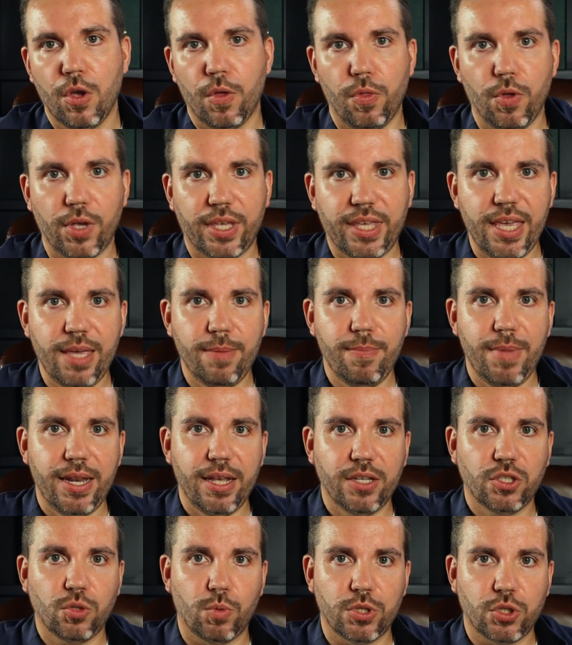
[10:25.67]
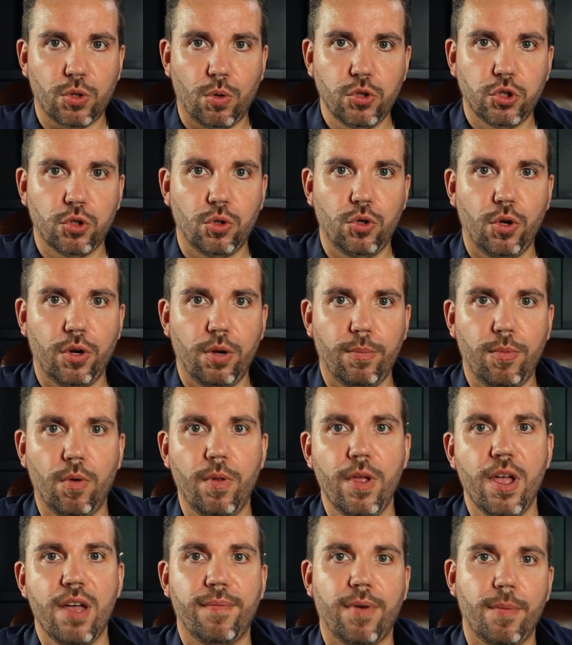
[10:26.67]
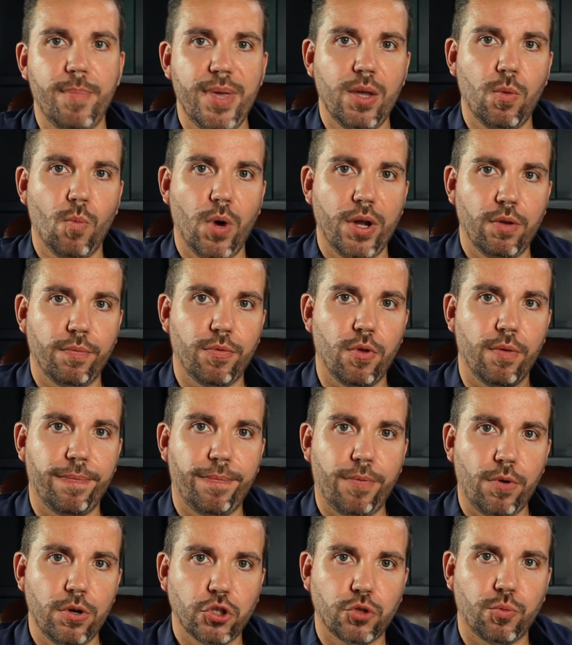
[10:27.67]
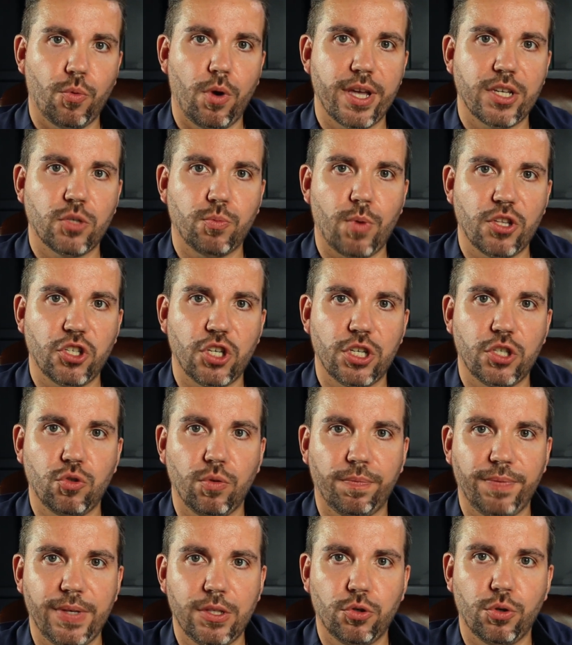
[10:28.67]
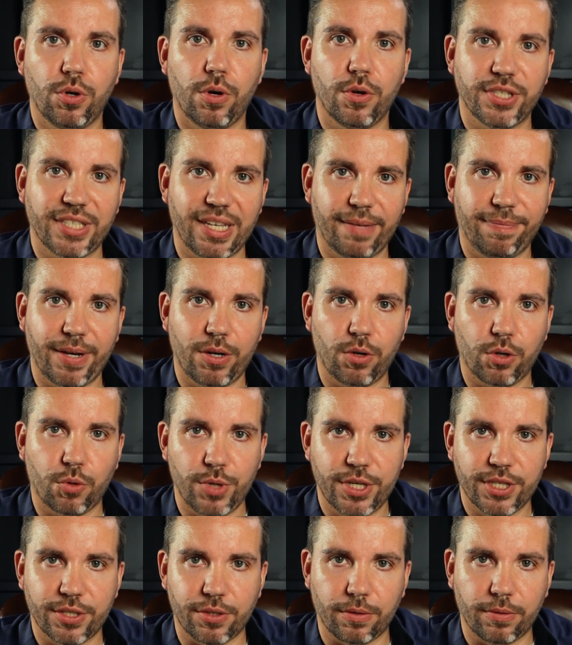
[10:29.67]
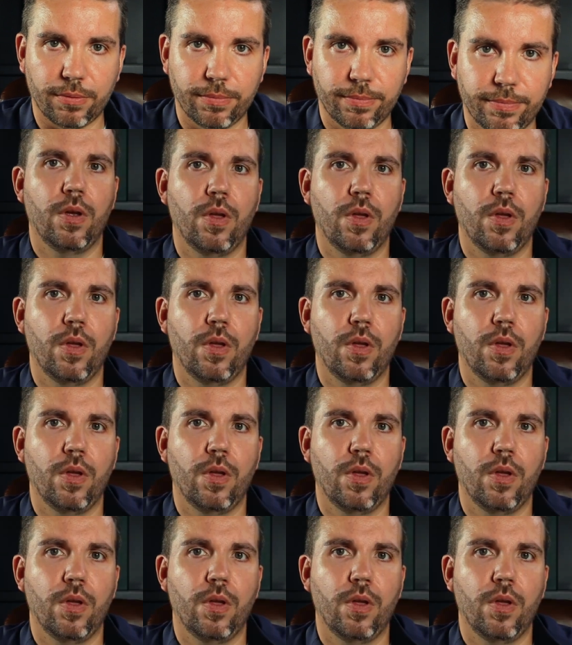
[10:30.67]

The King Midas was also notable for being one of the first Rolex watches to feature a sapphire crystal.